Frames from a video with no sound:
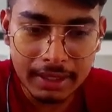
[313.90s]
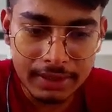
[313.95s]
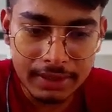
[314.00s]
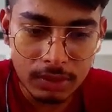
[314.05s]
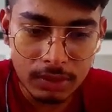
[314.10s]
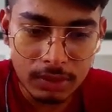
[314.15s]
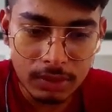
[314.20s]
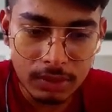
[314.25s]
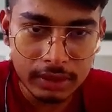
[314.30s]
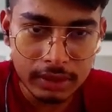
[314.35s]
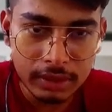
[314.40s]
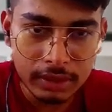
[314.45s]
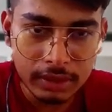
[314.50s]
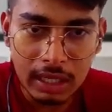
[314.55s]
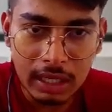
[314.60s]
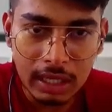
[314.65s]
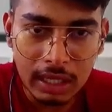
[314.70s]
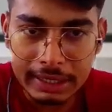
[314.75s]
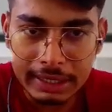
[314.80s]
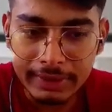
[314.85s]
string. Okay, now
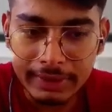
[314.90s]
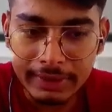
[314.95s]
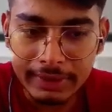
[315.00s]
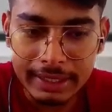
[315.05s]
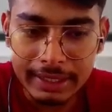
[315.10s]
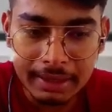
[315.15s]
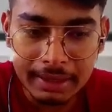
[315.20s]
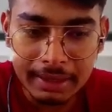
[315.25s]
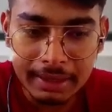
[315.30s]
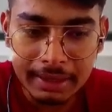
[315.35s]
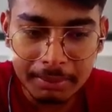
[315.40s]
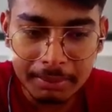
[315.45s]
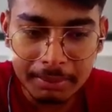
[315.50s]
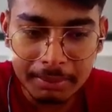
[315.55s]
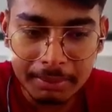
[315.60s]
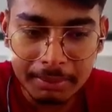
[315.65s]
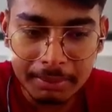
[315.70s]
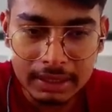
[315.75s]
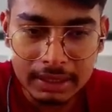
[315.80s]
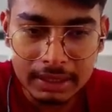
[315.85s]
we have an empty
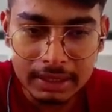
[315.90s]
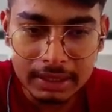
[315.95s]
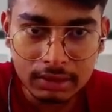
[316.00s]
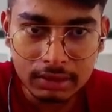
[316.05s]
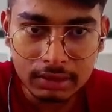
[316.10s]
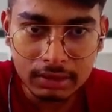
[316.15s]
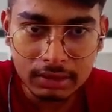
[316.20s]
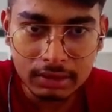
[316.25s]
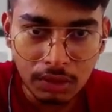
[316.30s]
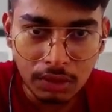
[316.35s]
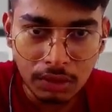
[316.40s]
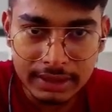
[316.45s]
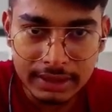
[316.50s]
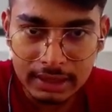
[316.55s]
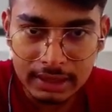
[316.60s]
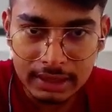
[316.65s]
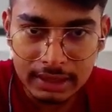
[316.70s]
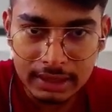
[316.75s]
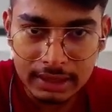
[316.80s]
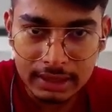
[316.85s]
strings of
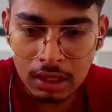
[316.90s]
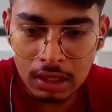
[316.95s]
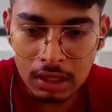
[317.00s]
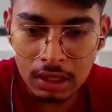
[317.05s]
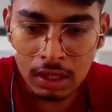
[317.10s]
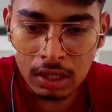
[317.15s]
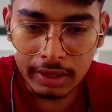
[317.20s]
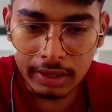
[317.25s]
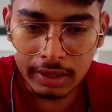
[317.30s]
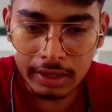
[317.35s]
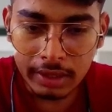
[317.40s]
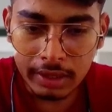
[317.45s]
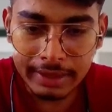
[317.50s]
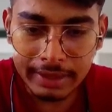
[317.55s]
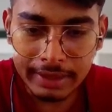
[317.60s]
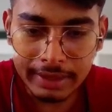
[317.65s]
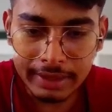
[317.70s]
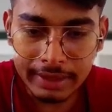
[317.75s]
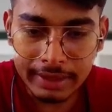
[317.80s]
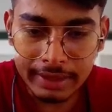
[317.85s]
result.
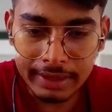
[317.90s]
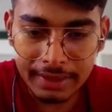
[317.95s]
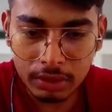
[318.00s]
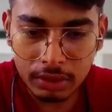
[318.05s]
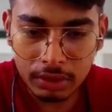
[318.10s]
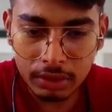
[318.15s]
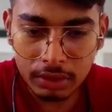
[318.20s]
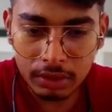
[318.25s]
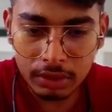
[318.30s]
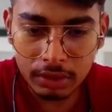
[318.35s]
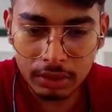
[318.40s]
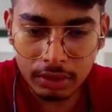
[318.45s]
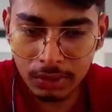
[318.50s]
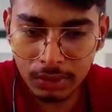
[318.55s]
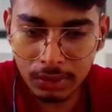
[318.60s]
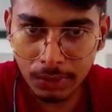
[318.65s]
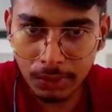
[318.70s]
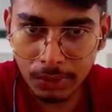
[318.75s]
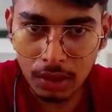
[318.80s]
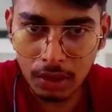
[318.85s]
Then we have to take one
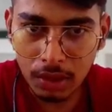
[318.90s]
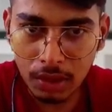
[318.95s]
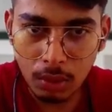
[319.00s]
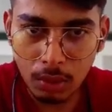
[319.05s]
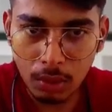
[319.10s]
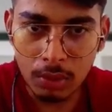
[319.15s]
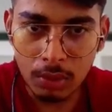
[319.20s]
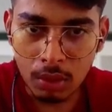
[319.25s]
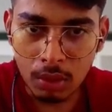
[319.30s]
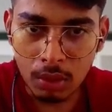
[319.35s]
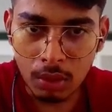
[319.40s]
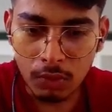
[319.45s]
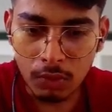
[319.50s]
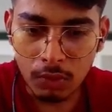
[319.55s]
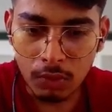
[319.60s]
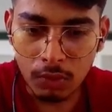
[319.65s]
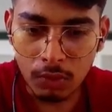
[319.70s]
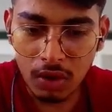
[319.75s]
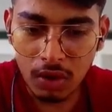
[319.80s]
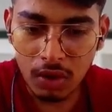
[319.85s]
for loop.
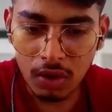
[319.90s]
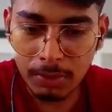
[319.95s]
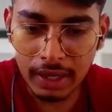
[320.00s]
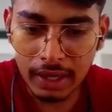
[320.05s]
For loop for